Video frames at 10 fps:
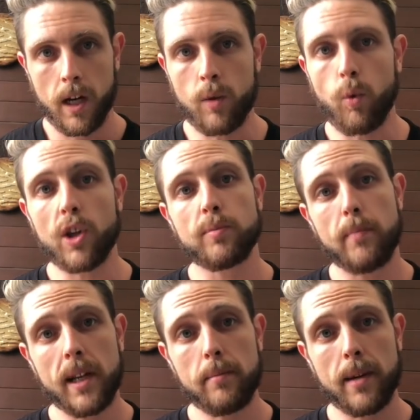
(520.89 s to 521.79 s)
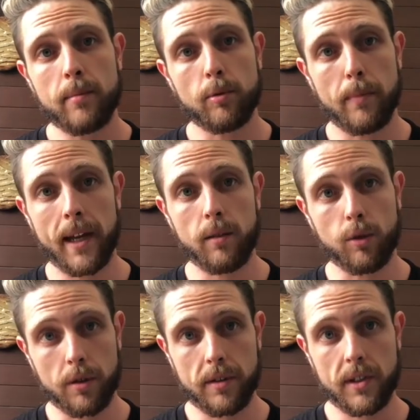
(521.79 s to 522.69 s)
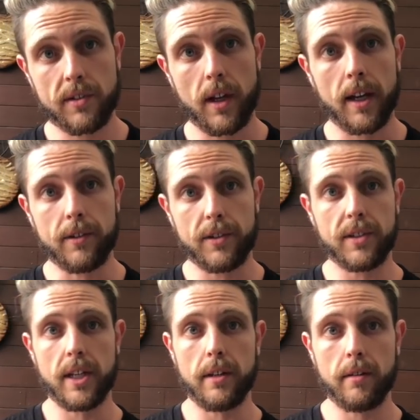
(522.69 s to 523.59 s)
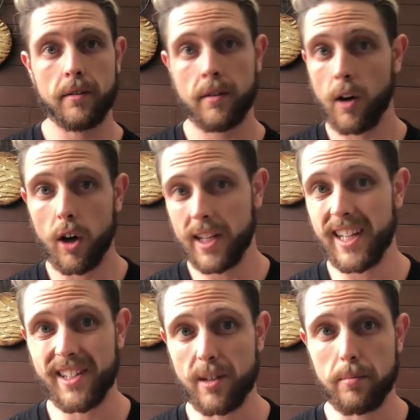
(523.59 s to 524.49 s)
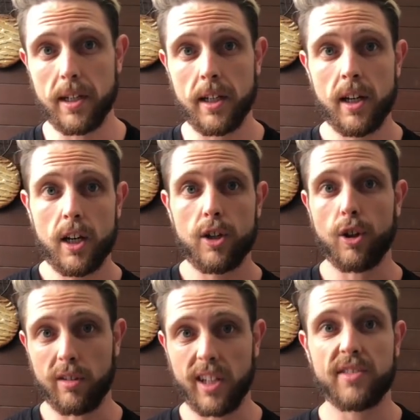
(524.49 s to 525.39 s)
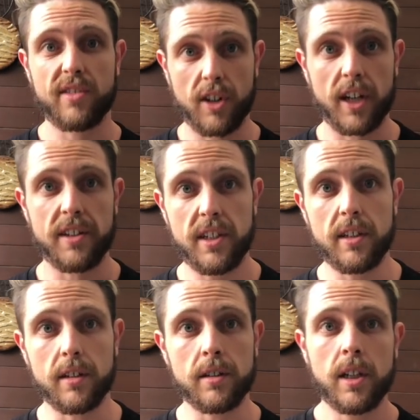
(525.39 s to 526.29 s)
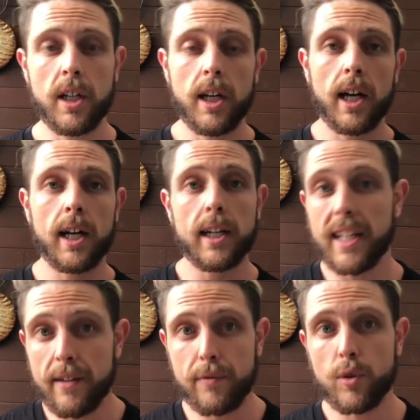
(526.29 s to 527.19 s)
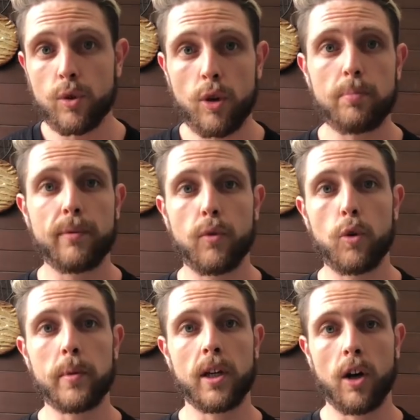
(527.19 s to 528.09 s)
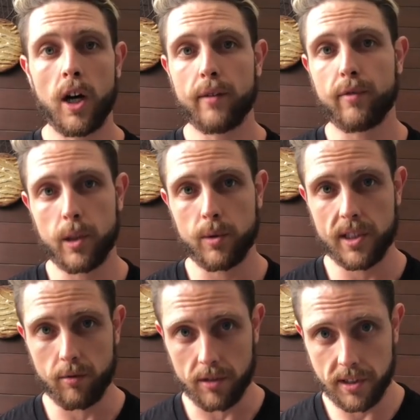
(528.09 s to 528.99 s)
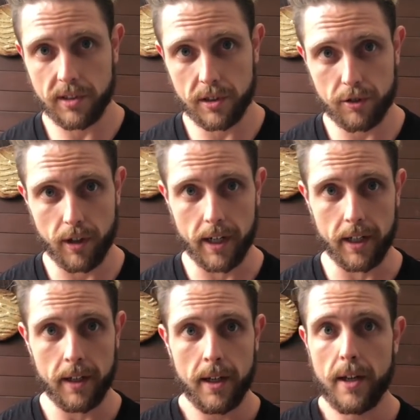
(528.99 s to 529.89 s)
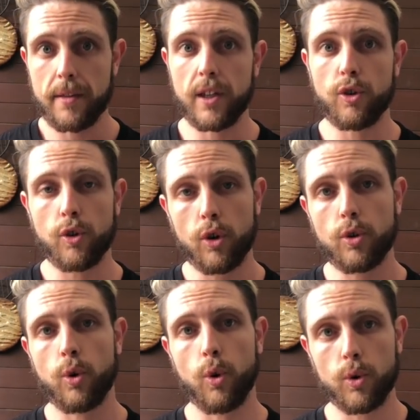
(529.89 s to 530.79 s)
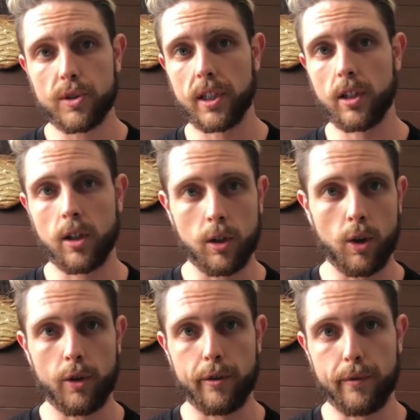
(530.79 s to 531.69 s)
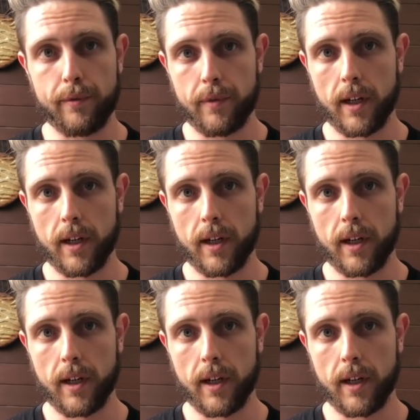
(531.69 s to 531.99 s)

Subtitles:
And whilst many people may look at this and see HIIT to be less than ideal, if you're not performing high frequency resistance training, then you're not causing a lot of